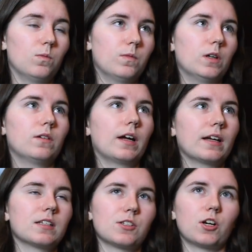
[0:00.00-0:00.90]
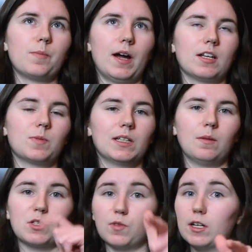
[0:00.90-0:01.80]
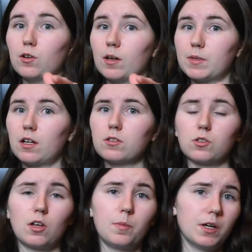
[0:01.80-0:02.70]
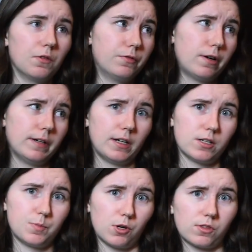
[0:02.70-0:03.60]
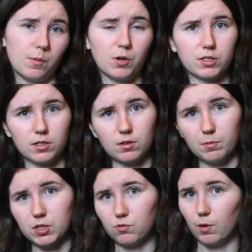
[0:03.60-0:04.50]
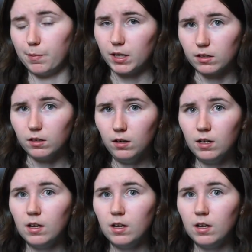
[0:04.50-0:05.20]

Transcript: Well, I guess it's already passed by the time this video comes out. So that'd be a very nice birthday present to Miss Rebecca.